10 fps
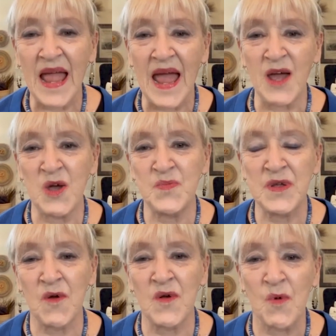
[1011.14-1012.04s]
I hope you
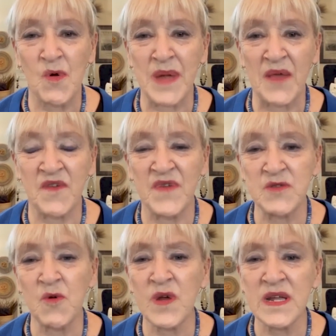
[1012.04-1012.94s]
learned more about the
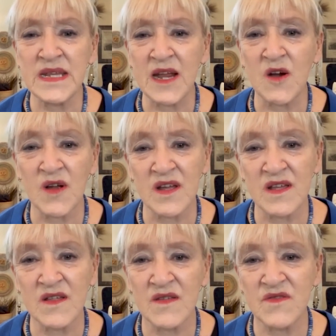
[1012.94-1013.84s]
Victorian era,
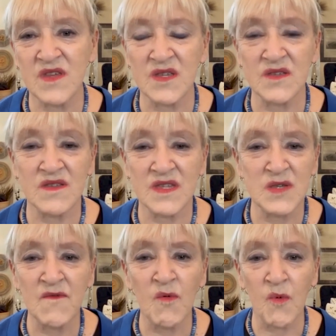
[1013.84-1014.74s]
the
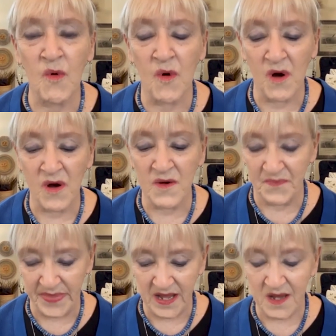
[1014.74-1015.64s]
Civil War,
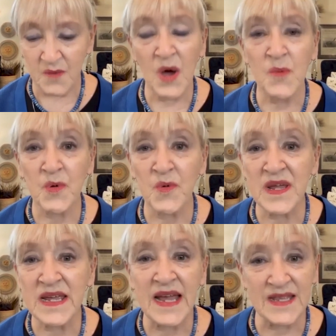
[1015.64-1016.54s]

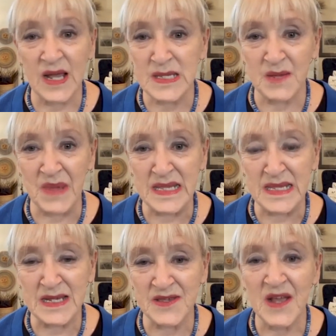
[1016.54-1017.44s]
potpourri, Tussie
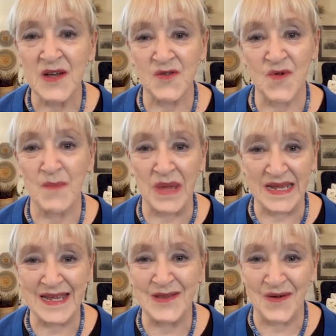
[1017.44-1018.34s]
Mussies. Try
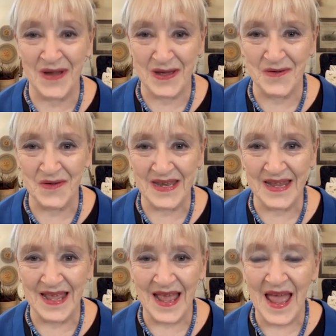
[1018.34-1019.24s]
making your own.
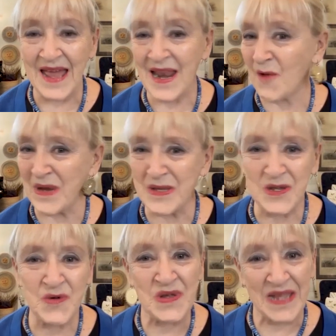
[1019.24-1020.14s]
And I'll read
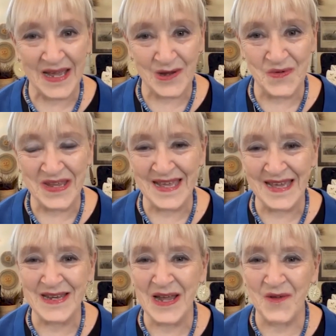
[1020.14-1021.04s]
to you again
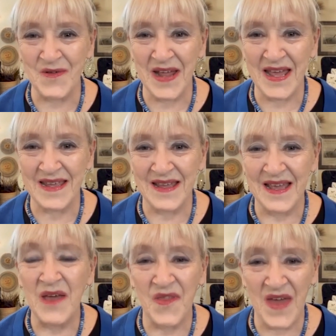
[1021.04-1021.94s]
another day.
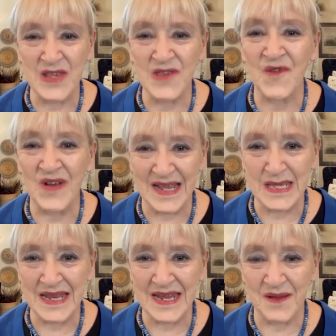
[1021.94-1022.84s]
Thanks for
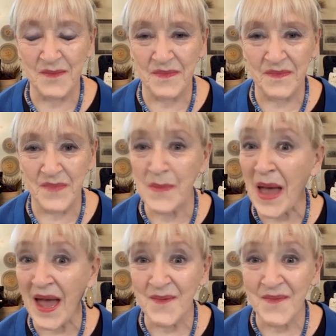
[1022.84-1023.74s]
listening. Bye-bye.